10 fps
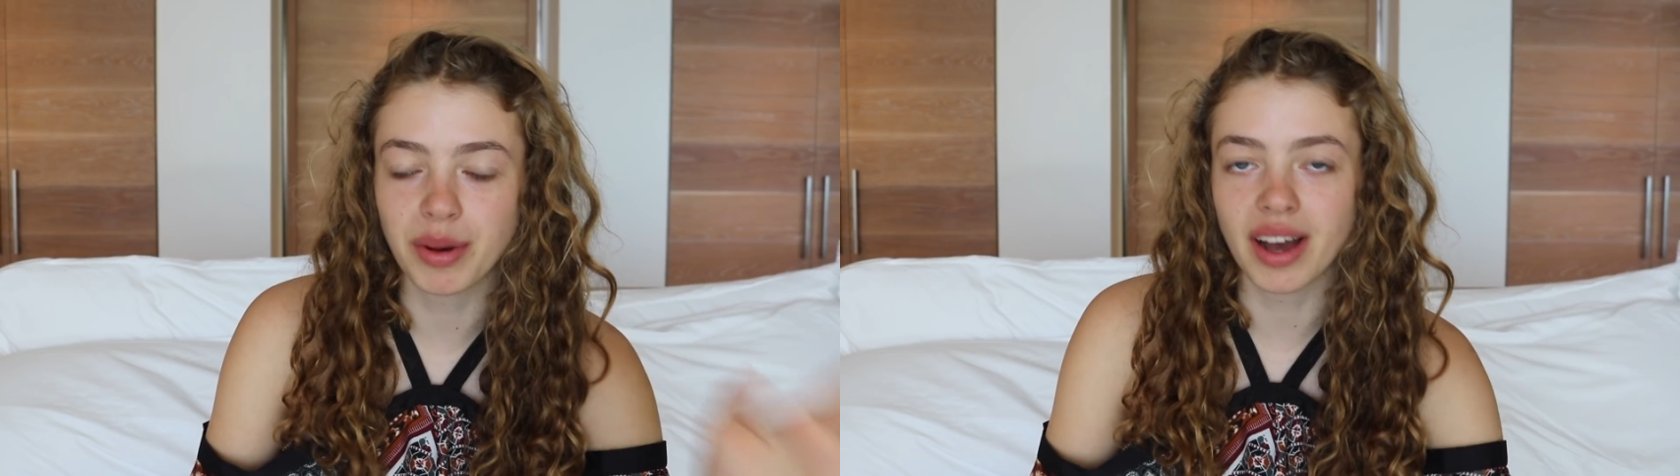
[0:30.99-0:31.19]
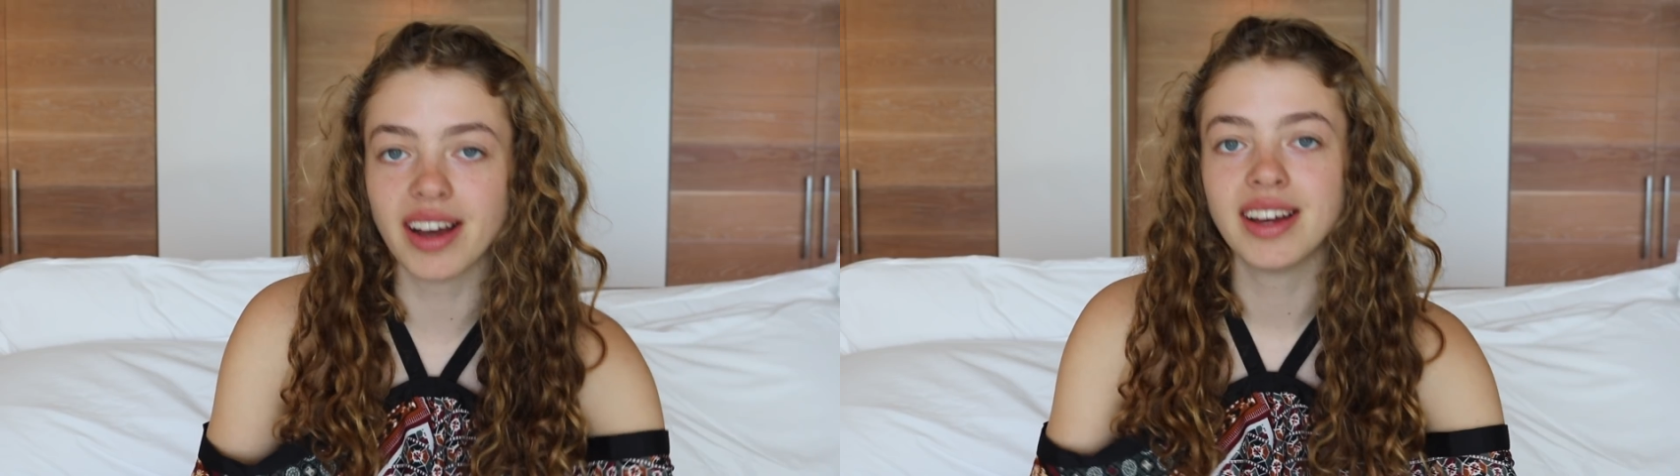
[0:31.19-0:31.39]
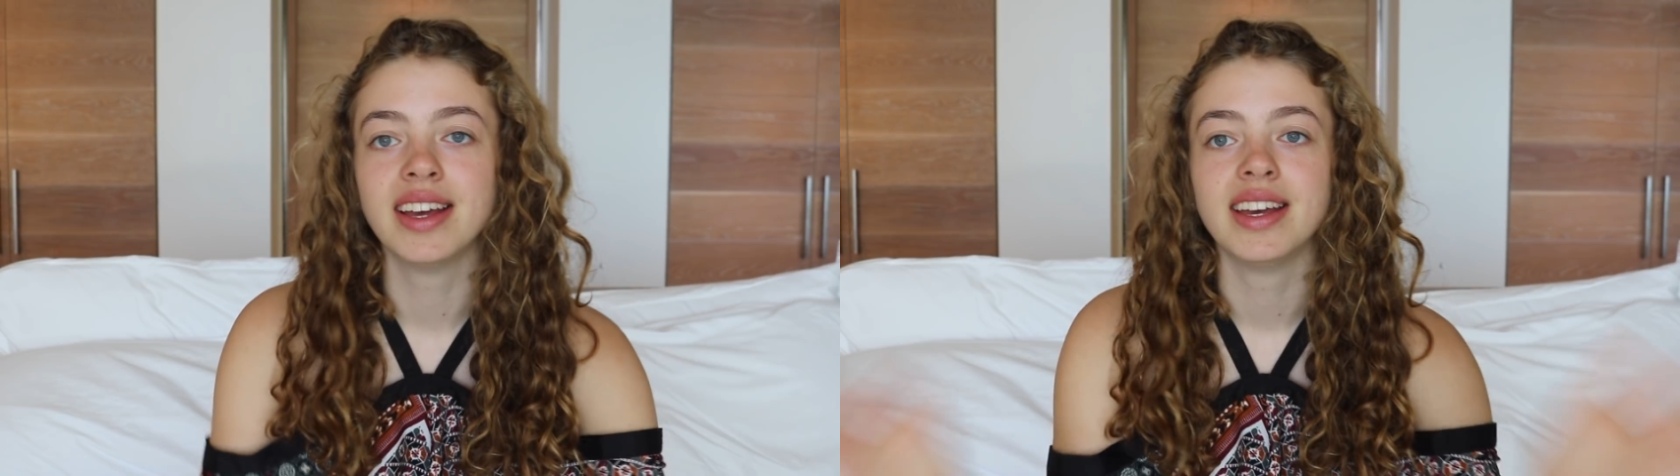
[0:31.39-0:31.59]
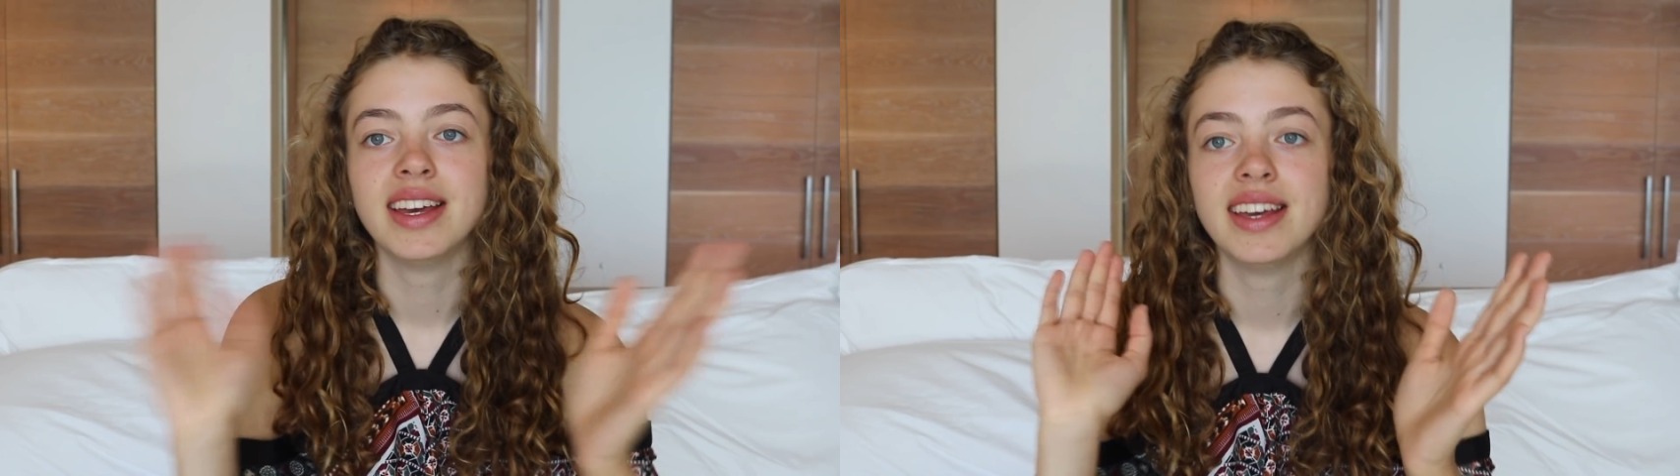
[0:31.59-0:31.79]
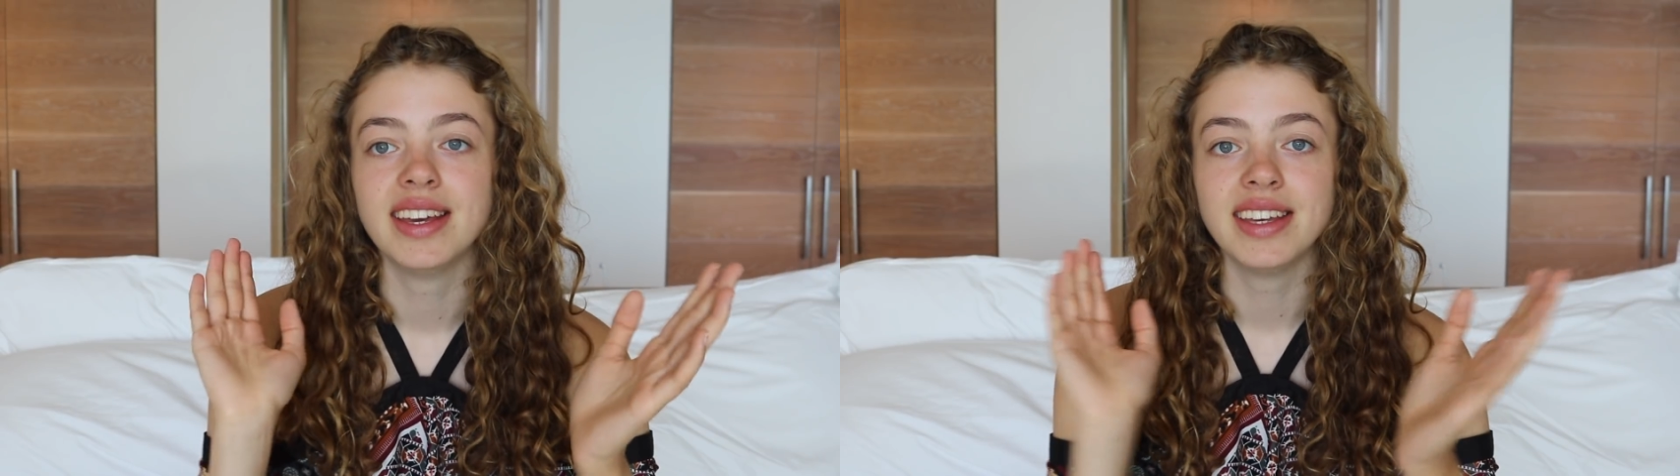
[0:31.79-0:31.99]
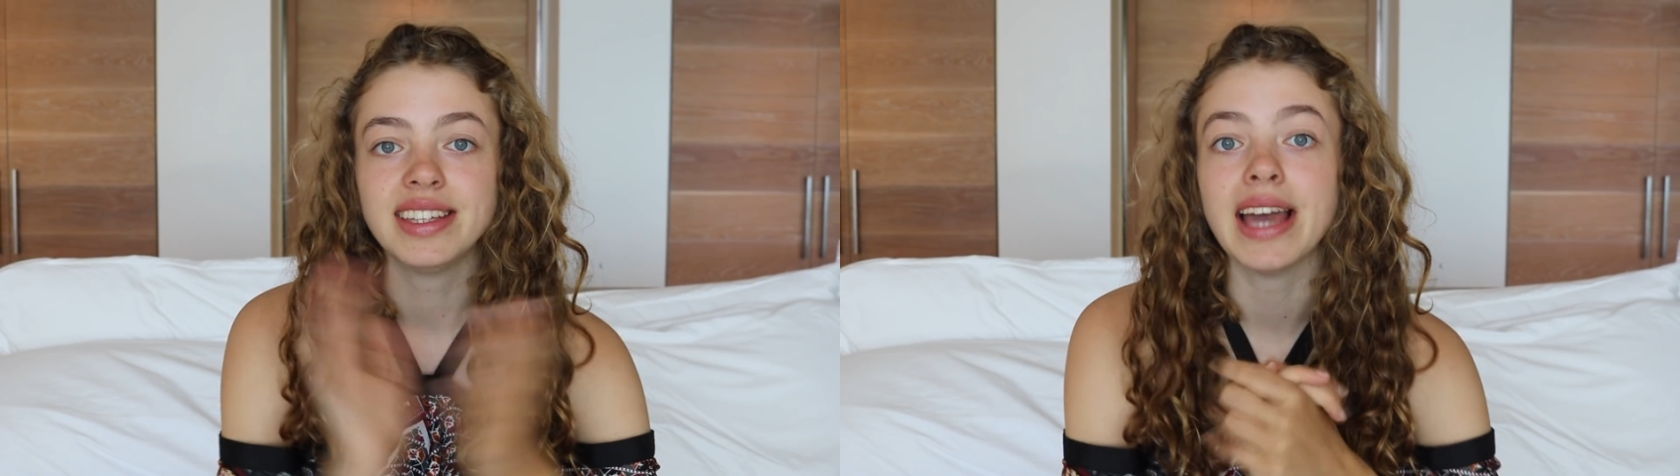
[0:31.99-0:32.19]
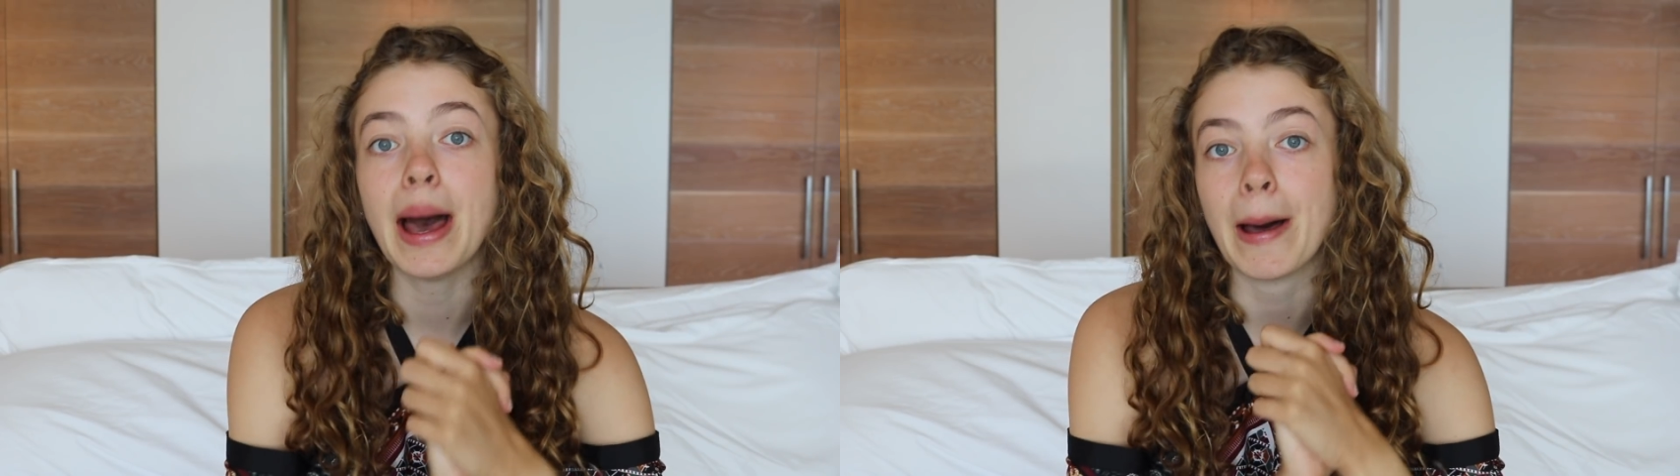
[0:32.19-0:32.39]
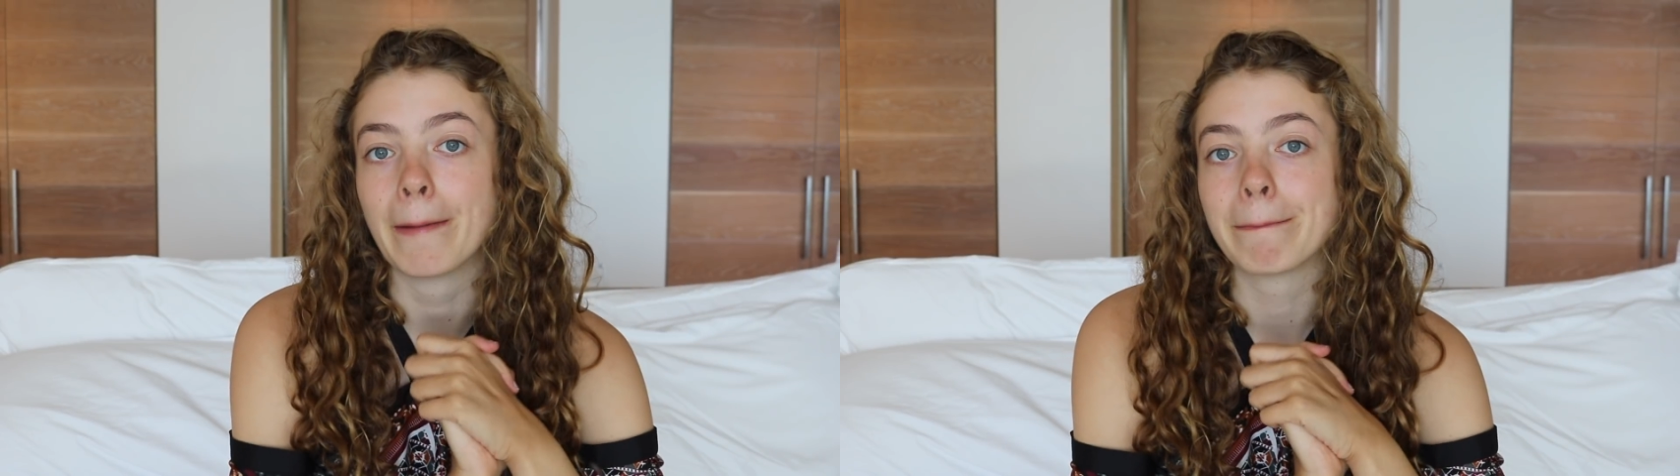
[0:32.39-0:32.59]
but
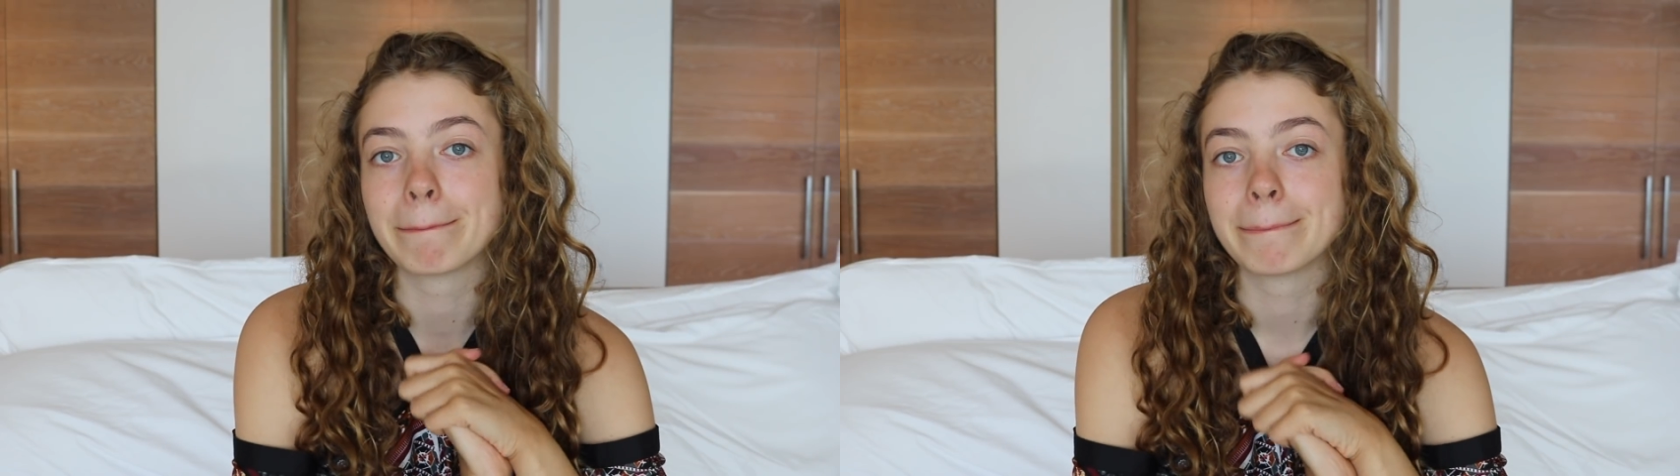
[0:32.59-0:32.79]
yeah.